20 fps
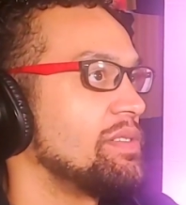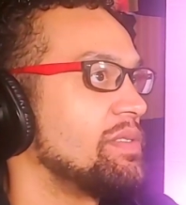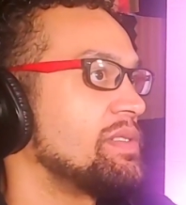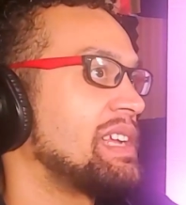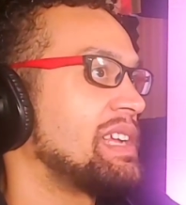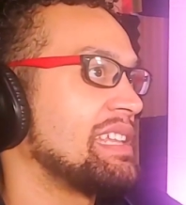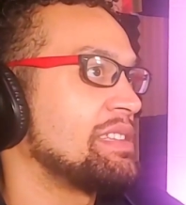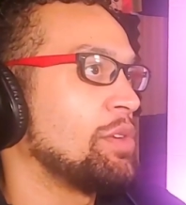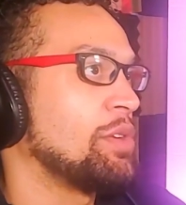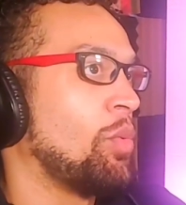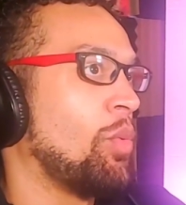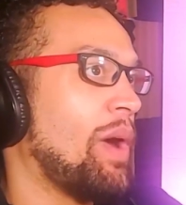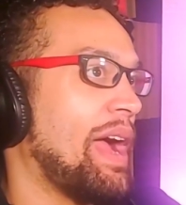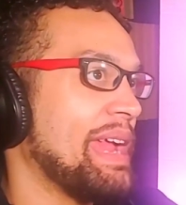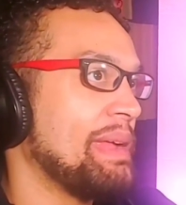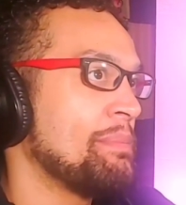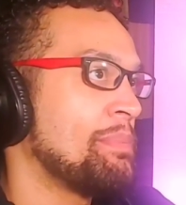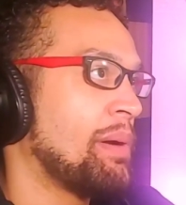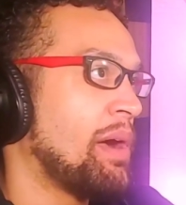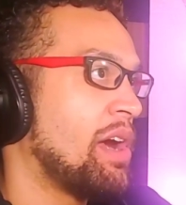Got the
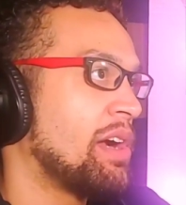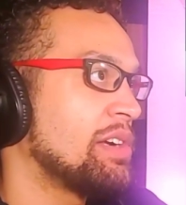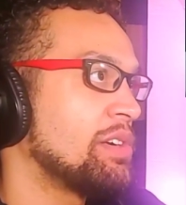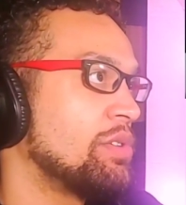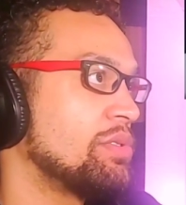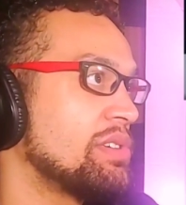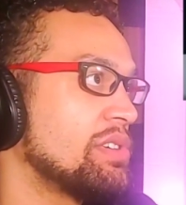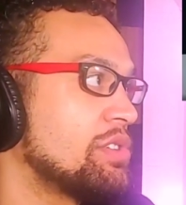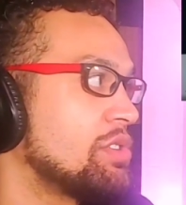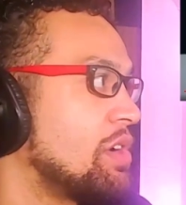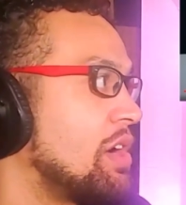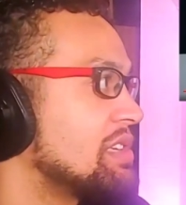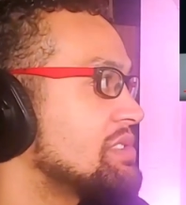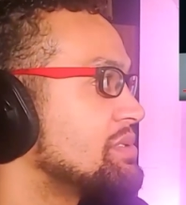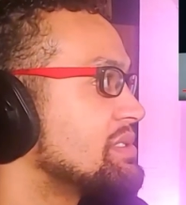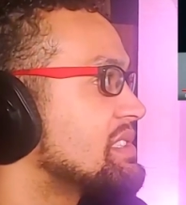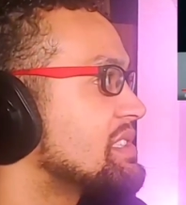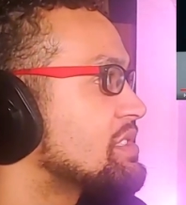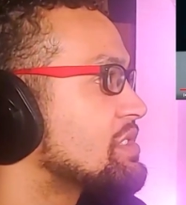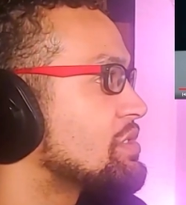white bar going across
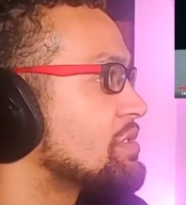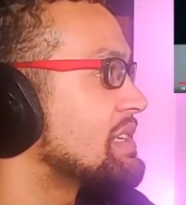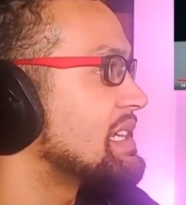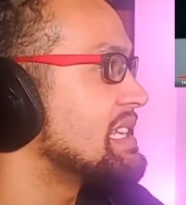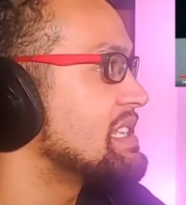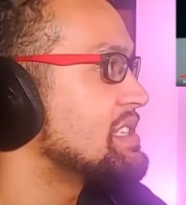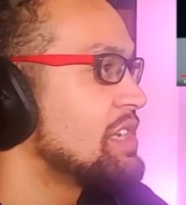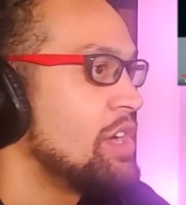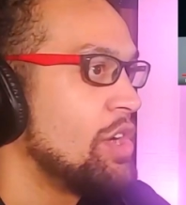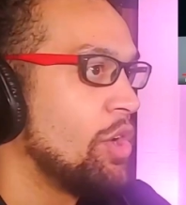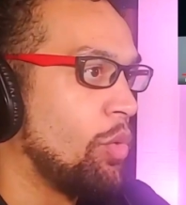with the screens,